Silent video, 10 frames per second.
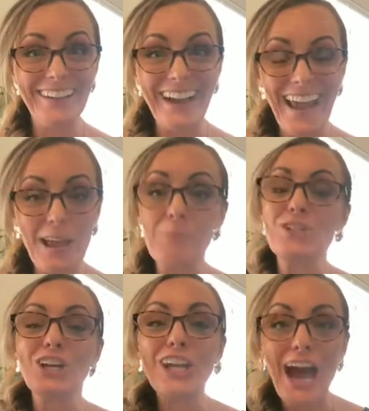Right?
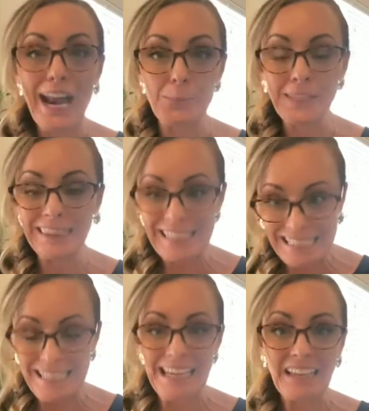But you gotta be
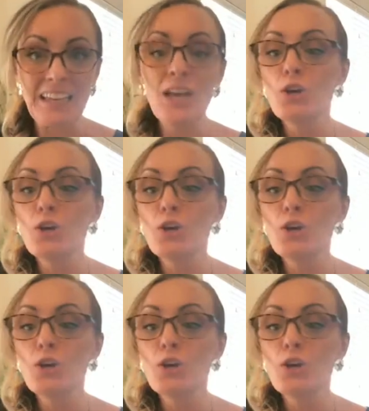listening.